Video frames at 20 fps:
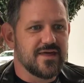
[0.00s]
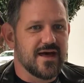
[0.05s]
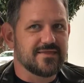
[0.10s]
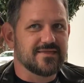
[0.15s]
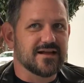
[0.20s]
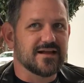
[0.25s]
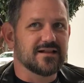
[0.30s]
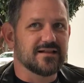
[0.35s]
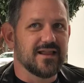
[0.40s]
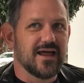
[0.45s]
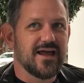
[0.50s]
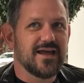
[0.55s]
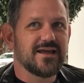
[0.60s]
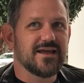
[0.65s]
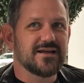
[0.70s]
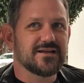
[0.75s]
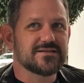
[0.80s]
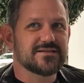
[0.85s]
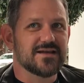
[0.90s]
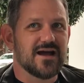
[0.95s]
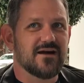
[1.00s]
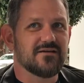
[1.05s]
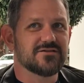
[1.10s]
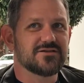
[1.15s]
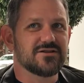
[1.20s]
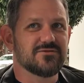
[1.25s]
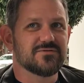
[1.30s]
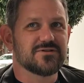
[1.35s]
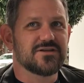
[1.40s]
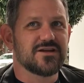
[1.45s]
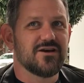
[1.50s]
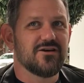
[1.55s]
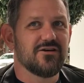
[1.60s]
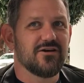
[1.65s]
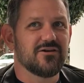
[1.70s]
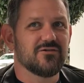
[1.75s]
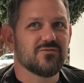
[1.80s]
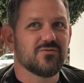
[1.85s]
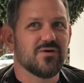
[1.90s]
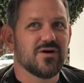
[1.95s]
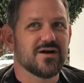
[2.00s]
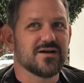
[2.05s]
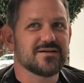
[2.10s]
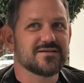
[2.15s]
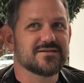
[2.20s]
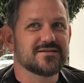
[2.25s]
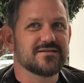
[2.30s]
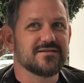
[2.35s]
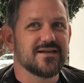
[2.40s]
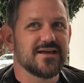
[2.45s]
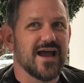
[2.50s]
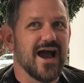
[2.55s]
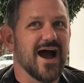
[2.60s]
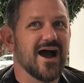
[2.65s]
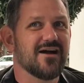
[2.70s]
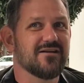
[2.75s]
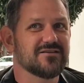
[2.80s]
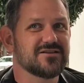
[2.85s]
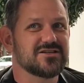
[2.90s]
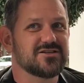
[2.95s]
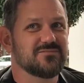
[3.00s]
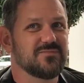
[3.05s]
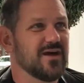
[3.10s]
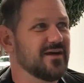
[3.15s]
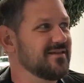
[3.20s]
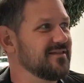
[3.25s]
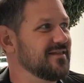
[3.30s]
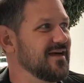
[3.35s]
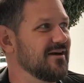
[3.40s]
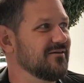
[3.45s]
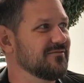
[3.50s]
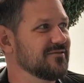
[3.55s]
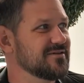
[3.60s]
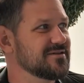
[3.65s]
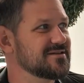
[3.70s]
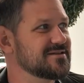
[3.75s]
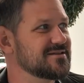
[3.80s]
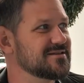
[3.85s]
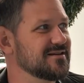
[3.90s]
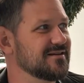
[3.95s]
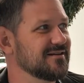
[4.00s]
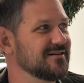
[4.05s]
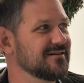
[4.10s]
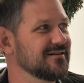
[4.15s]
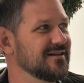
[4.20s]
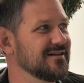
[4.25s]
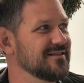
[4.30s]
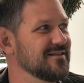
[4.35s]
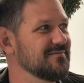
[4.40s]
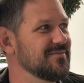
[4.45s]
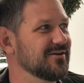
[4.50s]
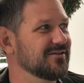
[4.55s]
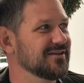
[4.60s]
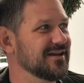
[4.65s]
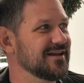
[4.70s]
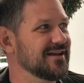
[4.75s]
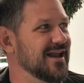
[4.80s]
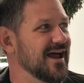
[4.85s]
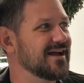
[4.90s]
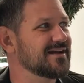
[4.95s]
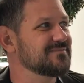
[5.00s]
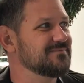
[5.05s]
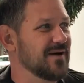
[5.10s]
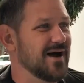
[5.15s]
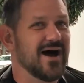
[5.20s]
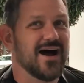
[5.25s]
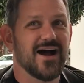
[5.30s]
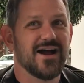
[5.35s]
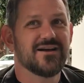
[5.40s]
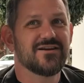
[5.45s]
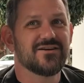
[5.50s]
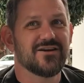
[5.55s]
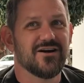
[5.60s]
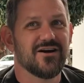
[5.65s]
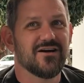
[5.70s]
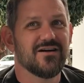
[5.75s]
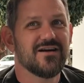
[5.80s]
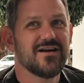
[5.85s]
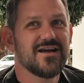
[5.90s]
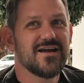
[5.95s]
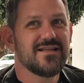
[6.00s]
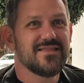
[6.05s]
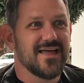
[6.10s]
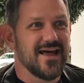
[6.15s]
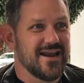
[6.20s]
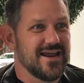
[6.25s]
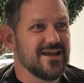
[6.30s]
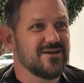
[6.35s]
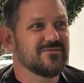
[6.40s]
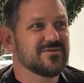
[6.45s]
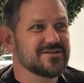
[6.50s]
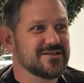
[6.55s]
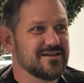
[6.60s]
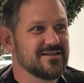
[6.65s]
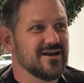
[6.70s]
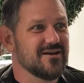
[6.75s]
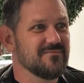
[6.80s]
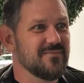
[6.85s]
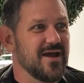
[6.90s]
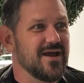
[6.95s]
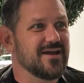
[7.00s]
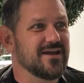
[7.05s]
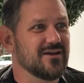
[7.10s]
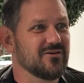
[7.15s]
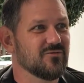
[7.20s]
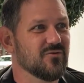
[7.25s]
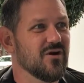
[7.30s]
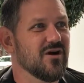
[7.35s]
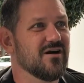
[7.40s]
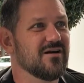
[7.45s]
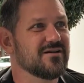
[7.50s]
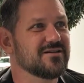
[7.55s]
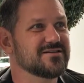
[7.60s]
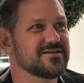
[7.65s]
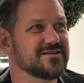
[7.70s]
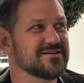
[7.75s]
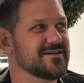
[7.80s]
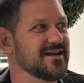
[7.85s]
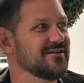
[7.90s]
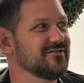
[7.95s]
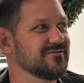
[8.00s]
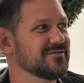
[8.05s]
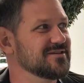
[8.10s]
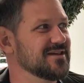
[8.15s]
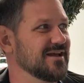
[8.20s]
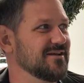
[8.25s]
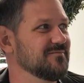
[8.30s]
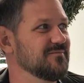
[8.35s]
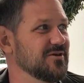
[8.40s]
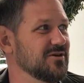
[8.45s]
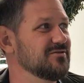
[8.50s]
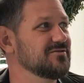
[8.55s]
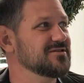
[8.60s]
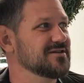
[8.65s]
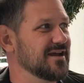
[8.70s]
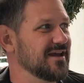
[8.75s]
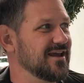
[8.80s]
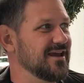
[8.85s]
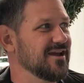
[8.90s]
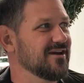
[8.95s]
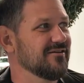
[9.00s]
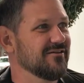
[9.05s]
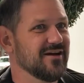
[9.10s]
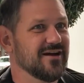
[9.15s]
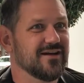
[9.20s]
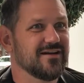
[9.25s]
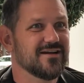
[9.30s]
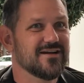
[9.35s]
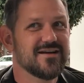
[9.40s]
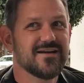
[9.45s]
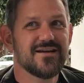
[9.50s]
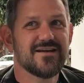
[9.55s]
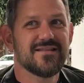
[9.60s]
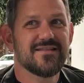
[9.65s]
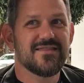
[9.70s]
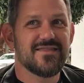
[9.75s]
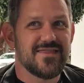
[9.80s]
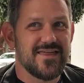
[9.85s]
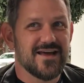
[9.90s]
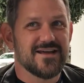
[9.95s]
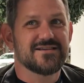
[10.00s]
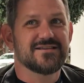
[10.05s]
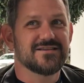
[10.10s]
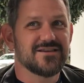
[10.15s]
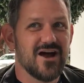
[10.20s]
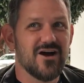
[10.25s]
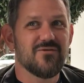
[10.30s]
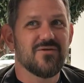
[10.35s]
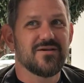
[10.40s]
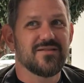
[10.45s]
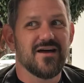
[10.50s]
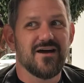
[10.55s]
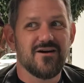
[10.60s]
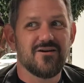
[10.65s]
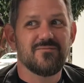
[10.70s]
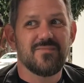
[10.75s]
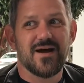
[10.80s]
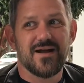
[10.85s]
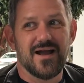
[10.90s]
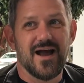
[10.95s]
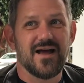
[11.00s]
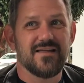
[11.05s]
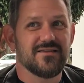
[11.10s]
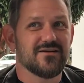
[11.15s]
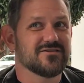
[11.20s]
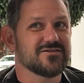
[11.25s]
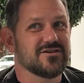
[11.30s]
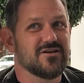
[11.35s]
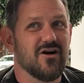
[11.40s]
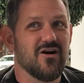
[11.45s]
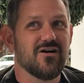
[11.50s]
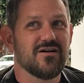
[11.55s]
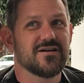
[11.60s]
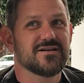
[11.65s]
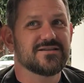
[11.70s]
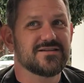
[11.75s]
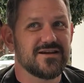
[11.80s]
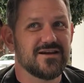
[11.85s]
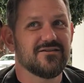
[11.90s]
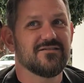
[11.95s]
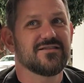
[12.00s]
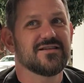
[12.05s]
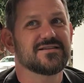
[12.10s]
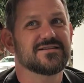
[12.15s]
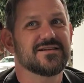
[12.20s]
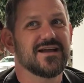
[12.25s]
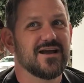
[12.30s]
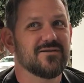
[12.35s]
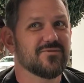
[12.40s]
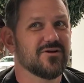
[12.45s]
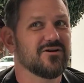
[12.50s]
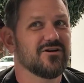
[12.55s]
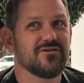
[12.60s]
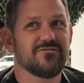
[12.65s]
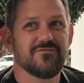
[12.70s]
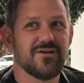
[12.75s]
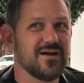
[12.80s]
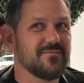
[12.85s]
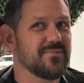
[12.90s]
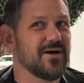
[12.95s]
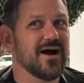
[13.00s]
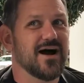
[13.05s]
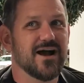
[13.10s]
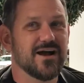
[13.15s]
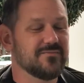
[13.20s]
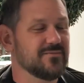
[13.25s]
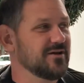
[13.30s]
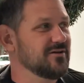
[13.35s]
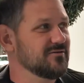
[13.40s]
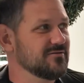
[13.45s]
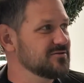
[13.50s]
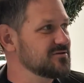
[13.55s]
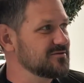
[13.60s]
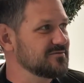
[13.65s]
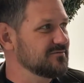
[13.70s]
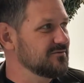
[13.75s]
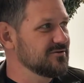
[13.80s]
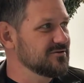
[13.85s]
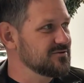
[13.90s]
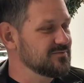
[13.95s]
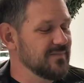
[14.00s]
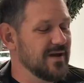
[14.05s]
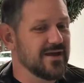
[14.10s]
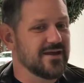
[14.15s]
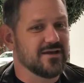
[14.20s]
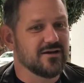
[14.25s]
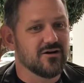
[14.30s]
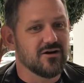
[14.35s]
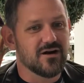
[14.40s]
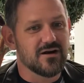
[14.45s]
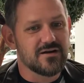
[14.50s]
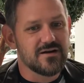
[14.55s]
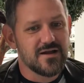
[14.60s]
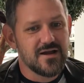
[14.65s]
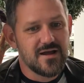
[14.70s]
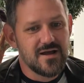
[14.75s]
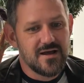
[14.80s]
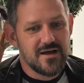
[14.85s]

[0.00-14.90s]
that the clanging sound she was hearing was the ironsmith that was in the building next behind her, that he was in there making work. She said it was like music hearing this, knowing that, oh my God, there's an artist here in this neighborhood right behind me who's making art.